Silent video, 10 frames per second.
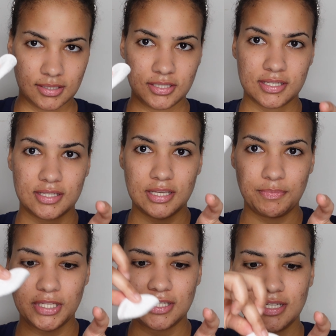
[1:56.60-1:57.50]
Just
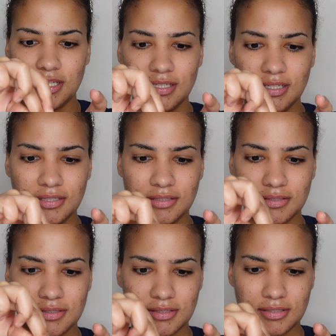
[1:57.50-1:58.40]
dip it in
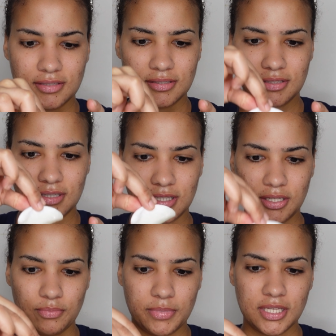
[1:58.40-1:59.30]
a
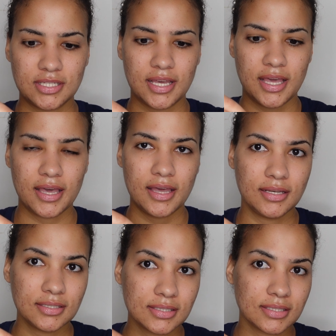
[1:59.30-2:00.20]
little bit
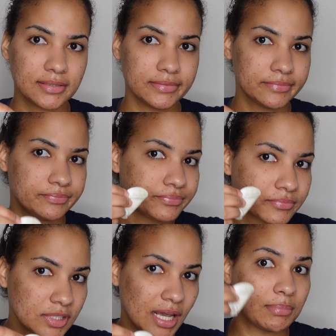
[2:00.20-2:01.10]
and
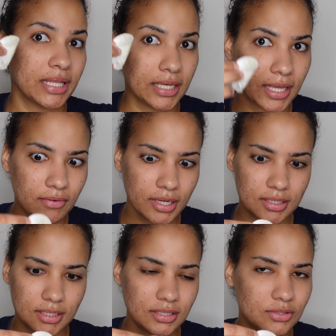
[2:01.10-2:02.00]
apply
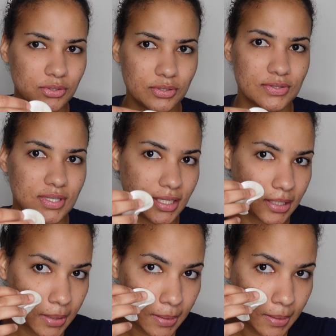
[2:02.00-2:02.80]
directly to your skin.